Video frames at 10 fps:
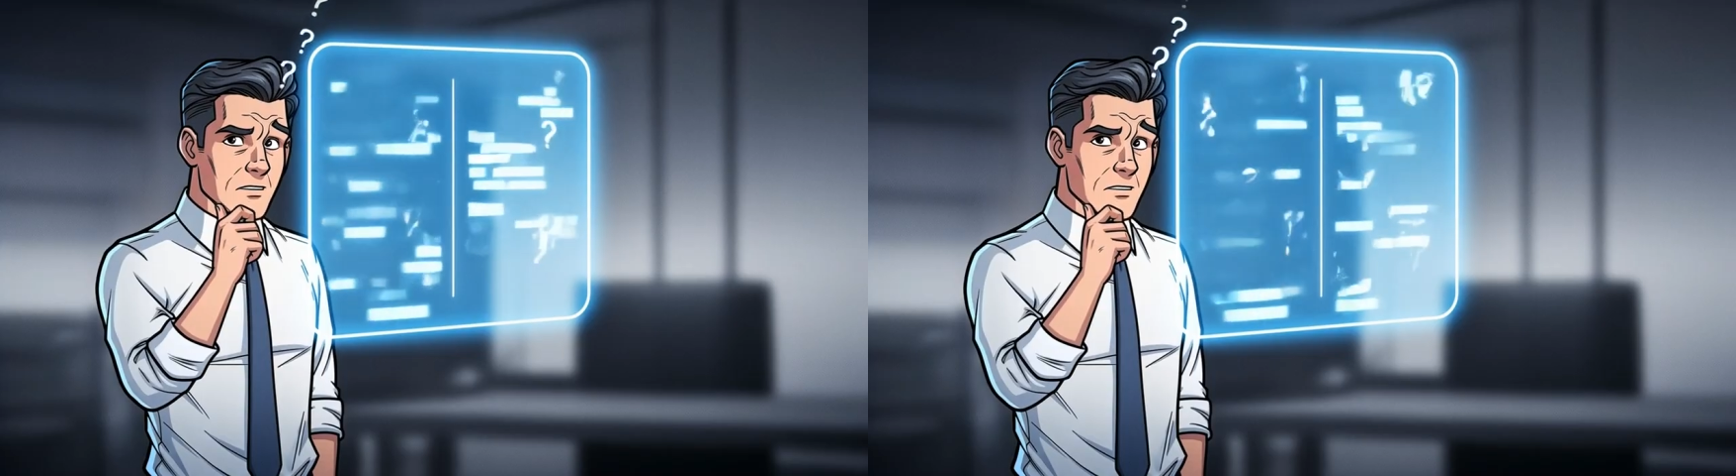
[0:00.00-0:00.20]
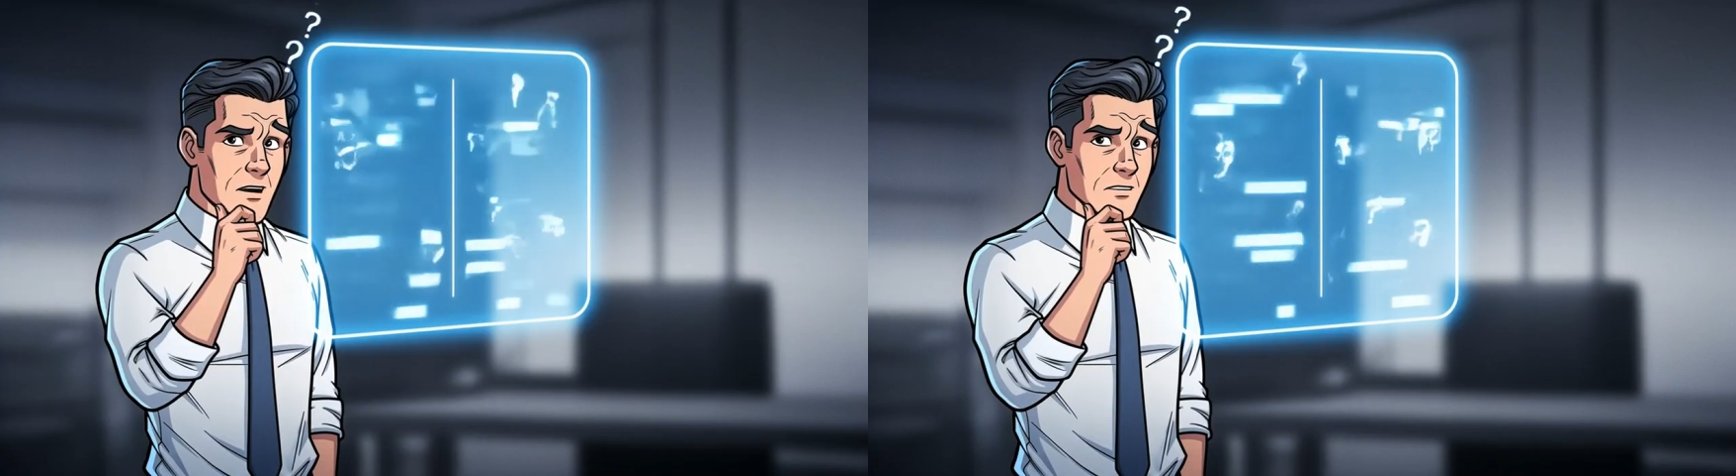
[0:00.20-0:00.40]

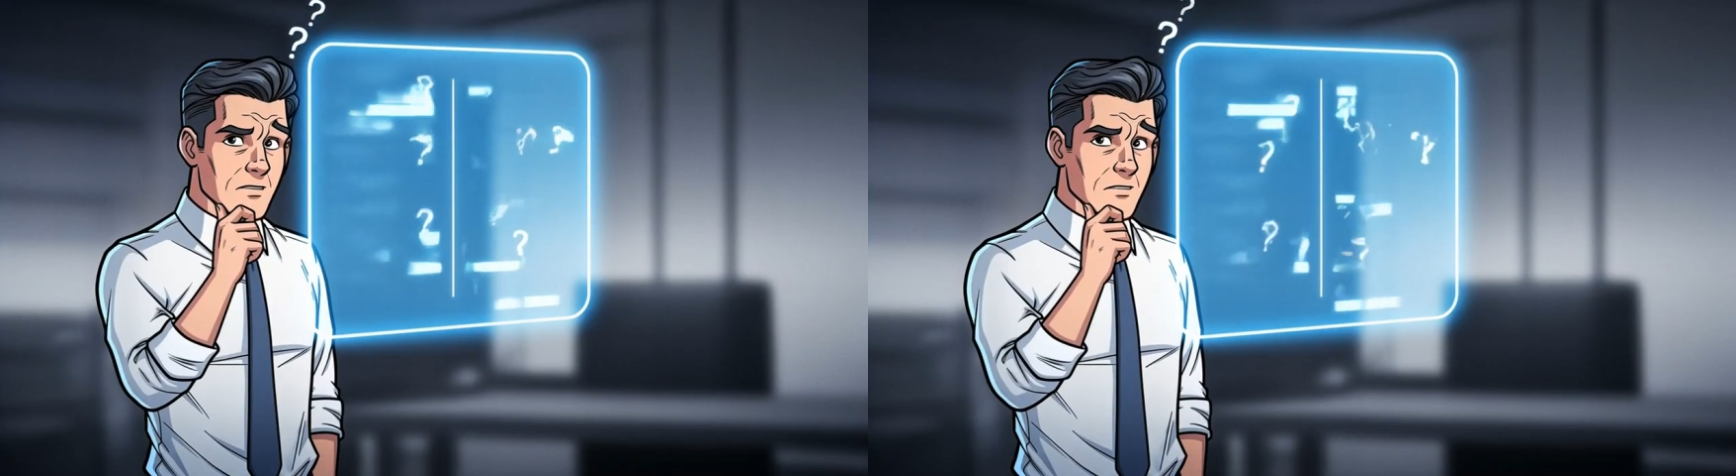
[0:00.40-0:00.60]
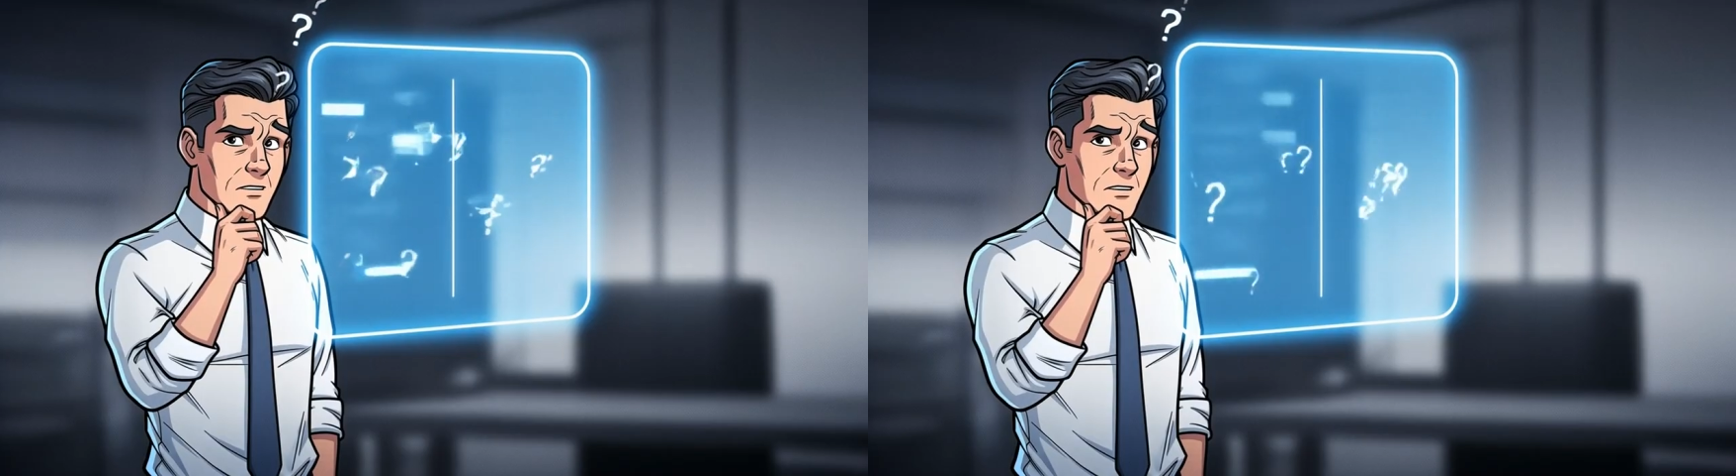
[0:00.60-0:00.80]
and we
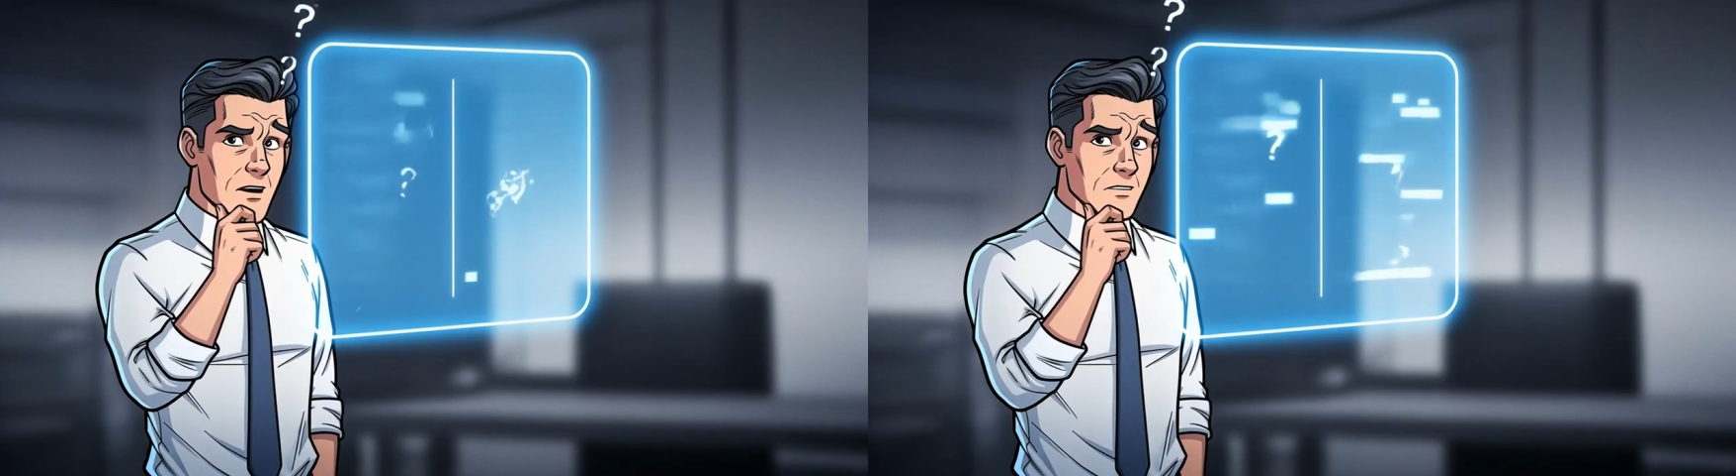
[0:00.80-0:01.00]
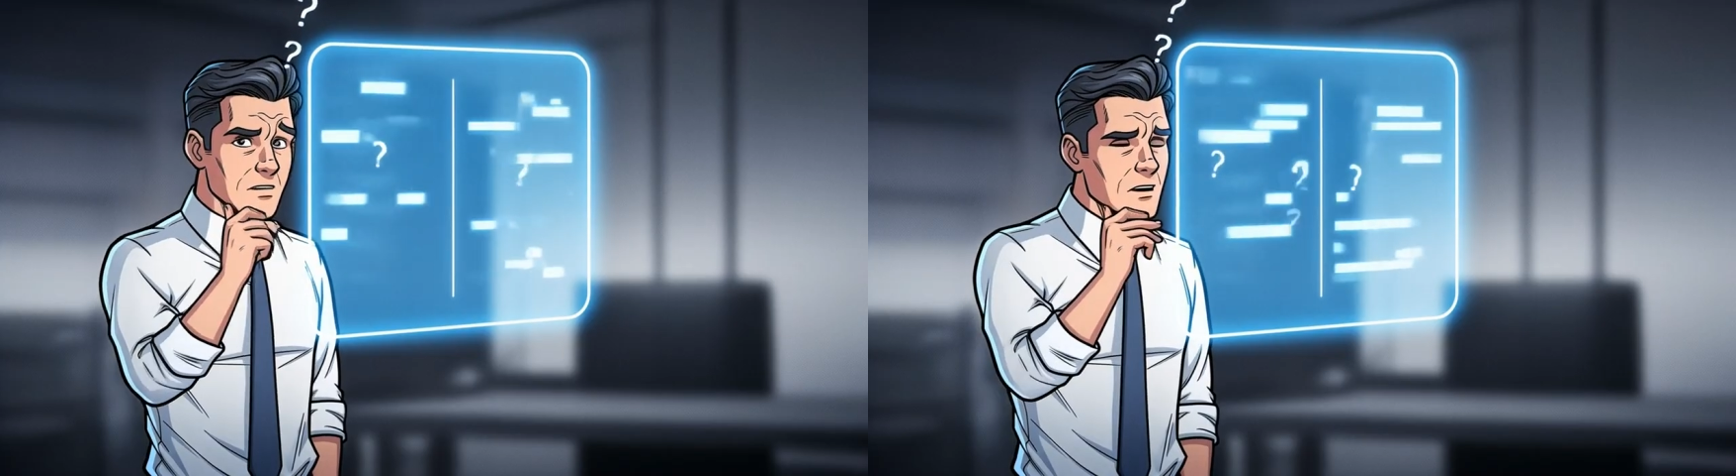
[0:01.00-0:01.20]
need a
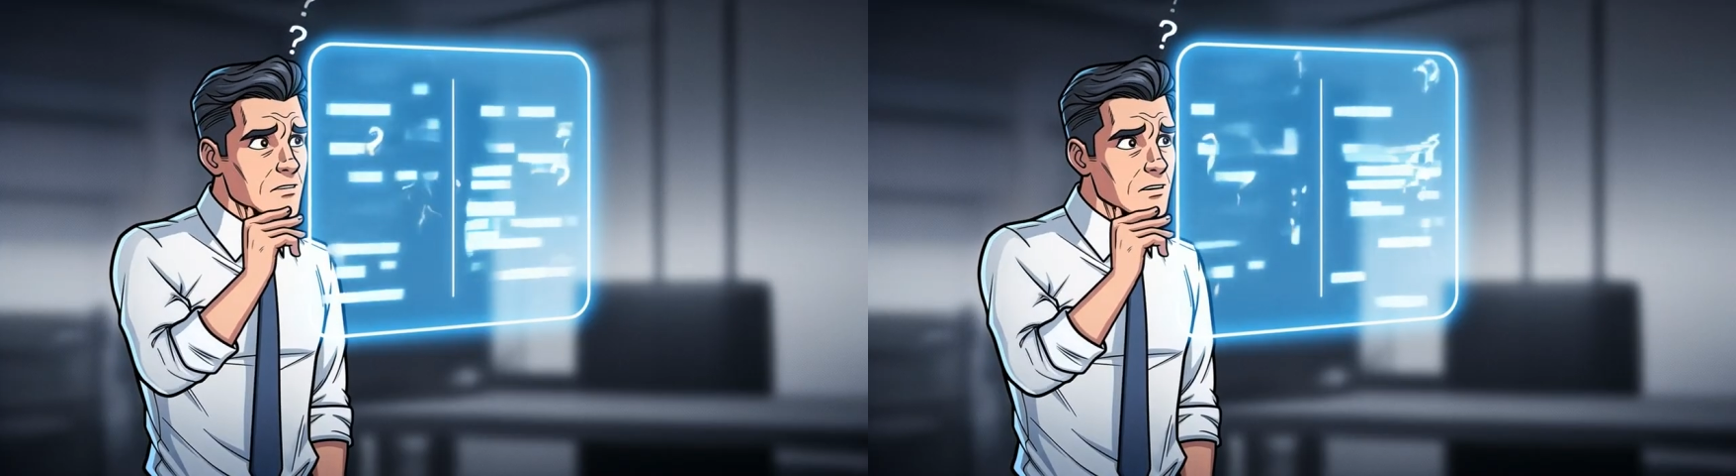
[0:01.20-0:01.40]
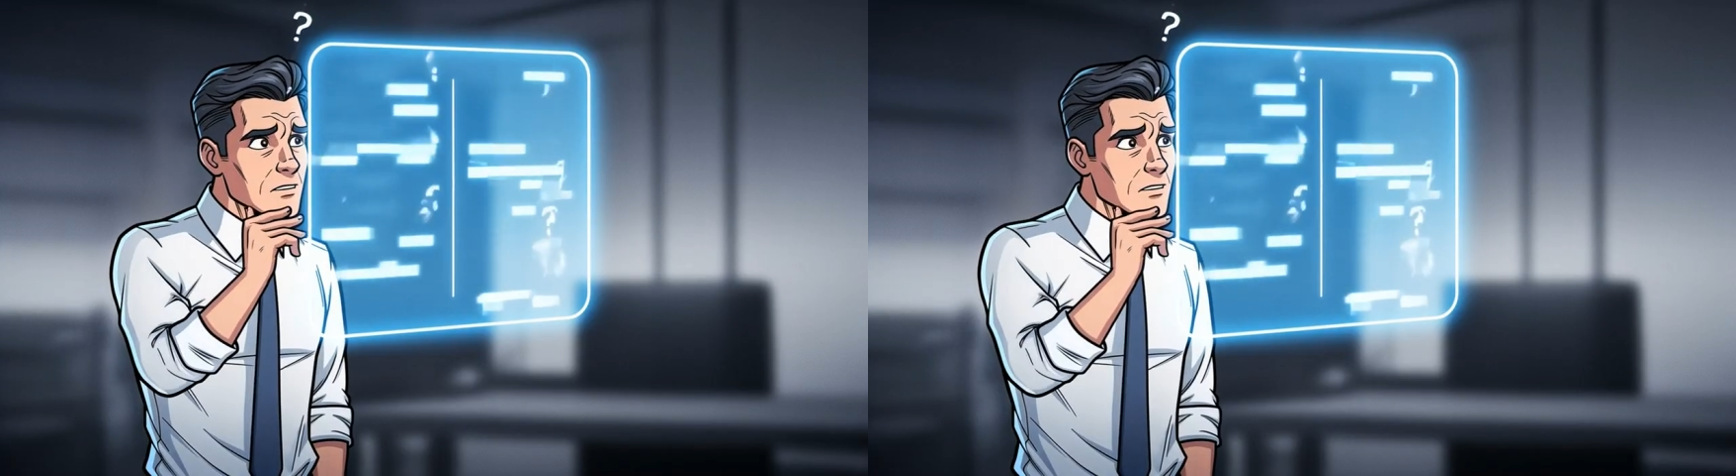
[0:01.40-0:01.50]
better tool